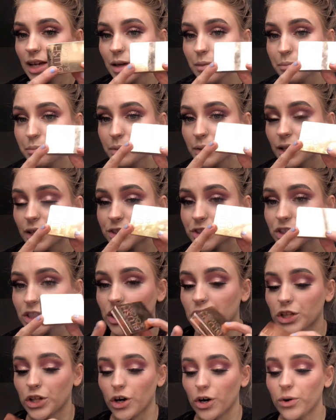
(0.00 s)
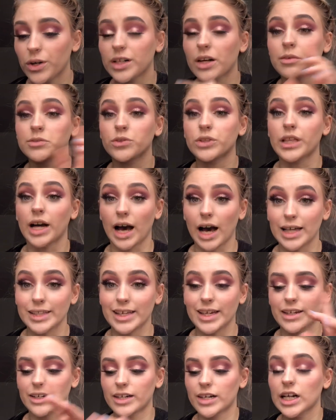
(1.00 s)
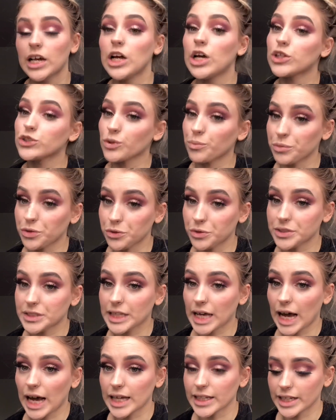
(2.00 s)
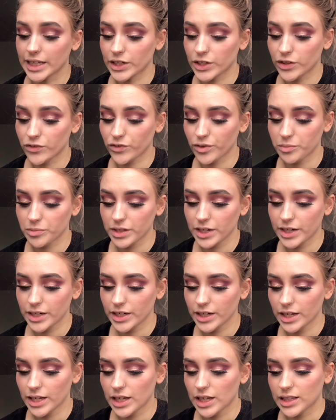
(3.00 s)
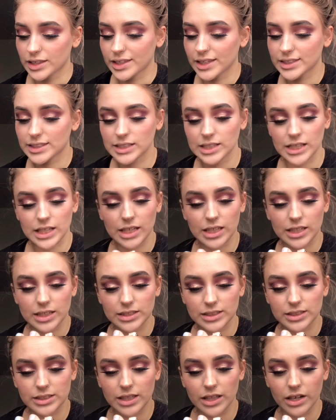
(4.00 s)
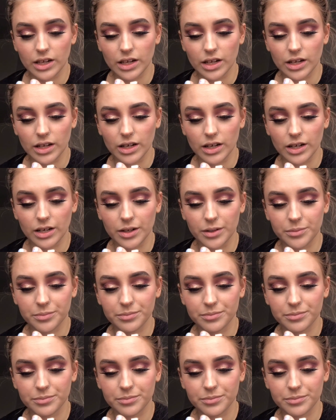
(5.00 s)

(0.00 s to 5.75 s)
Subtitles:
blush and glow. It comes with the highlighter, so I'm gonna use the highlighter from there. This is the